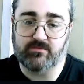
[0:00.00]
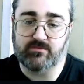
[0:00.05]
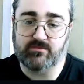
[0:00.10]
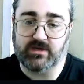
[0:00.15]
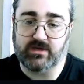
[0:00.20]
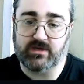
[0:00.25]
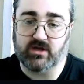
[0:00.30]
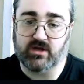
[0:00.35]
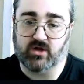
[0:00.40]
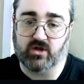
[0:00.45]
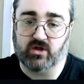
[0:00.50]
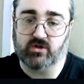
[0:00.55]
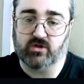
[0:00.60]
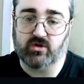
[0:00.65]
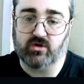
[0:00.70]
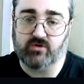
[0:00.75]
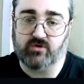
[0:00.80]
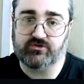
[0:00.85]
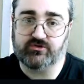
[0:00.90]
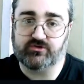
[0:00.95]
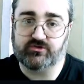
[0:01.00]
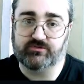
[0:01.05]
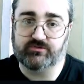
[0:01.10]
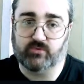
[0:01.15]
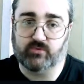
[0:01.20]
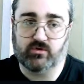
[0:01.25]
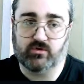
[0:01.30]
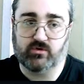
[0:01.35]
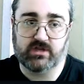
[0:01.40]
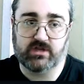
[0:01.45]
being a lot
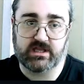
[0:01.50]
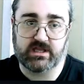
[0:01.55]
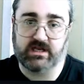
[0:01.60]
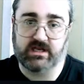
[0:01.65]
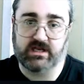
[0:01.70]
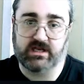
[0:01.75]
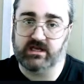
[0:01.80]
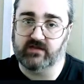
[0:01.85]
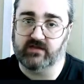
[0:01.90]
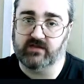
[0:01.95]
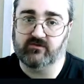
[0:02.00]
smaller than it is.